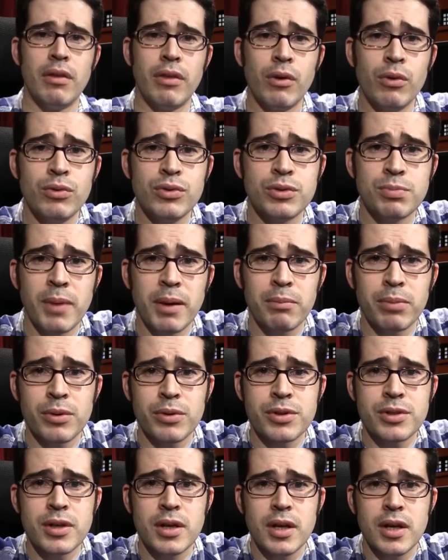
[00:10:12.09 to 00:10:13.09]
those
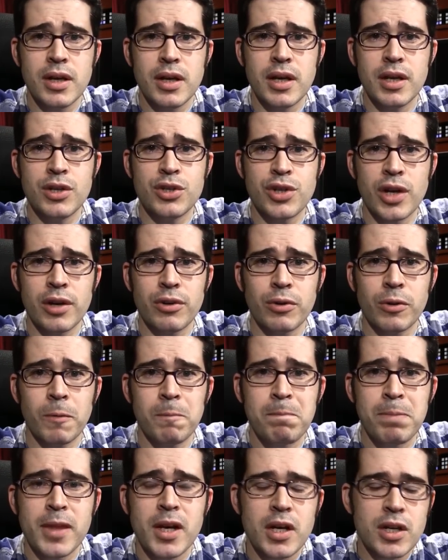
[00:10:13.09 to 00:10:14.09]
members in
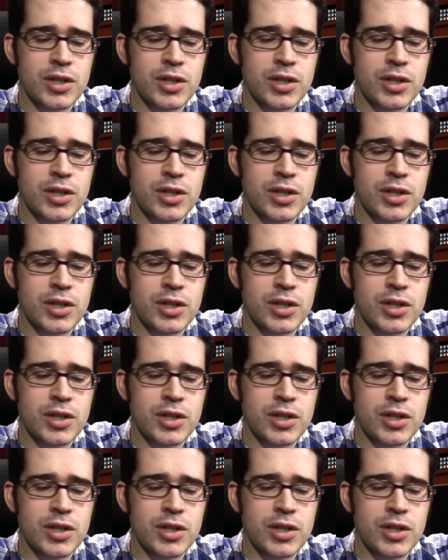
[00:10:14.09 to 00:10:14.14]
general.